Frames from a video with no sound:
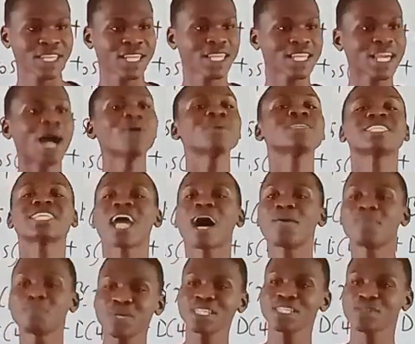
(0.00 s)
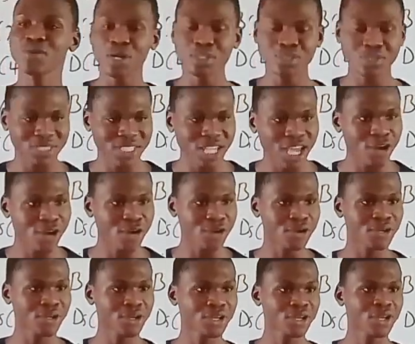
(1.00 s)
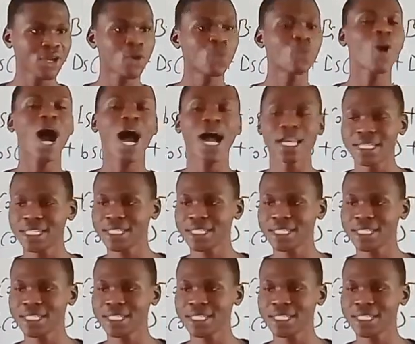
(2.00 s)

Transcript: Can we say that b is equals to 0? Why?